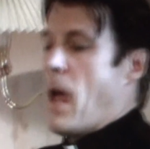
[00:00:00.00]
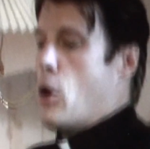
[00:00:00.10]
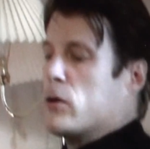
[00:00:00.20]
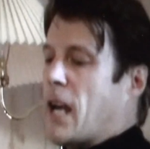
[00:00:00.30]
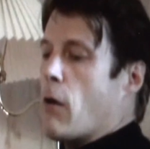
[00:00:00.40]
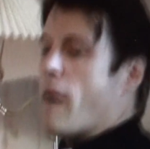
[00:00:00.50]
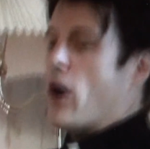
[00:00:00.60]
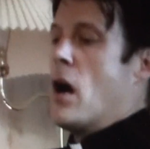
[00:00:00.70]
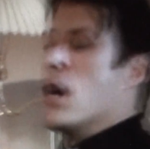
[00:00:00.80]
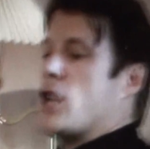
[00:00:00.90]
and
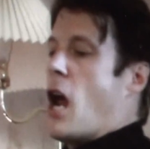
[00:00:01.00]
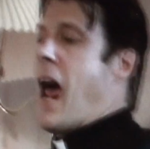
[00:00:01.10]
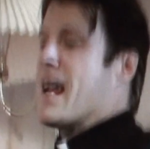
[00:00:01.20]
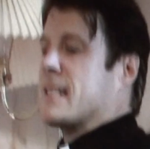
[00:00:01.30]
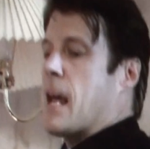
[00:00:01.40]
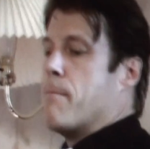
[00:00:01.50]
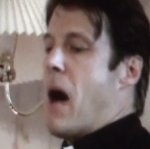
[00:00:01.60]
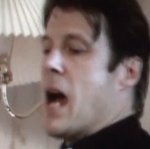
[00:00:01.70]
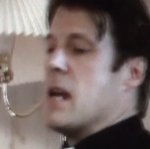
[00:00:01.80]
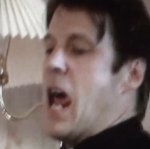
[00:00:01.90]
whosoever shall ask in
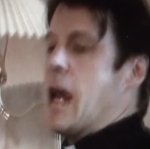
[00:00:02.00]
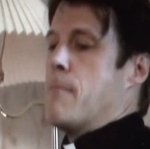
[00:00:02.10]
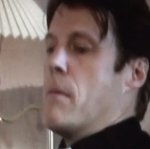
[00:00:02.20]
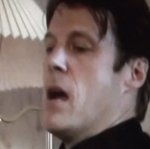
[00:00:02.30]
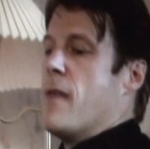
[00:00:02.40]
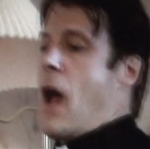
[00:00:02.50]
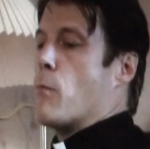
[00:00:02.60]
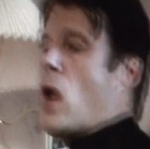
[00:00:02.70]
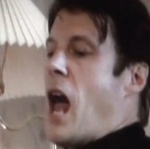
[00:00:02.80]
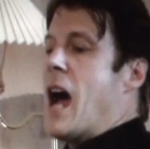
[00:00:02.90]
my name. But yeah,
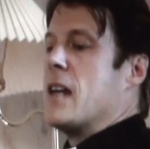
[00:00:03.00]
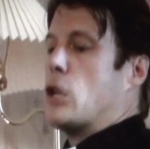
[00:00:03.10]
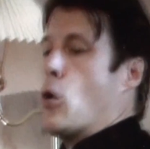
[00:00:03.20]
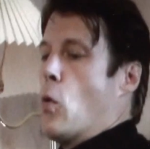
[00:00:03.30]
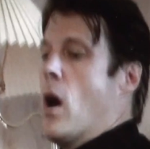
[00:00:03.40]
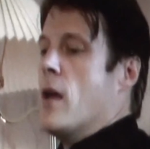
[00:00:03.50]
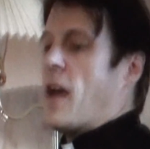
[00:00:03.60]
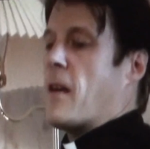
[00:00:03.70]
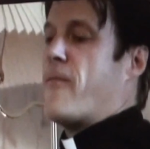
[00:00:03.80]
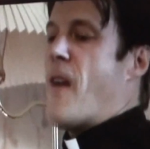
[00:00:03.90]
it's, this isn't
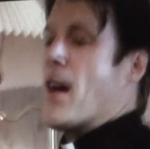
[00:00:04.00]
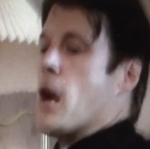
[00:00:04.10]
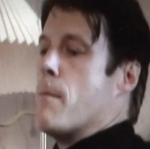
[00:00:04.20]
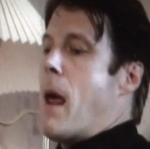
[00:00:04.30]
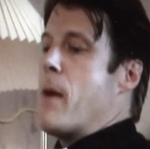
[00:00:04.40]
scary. It's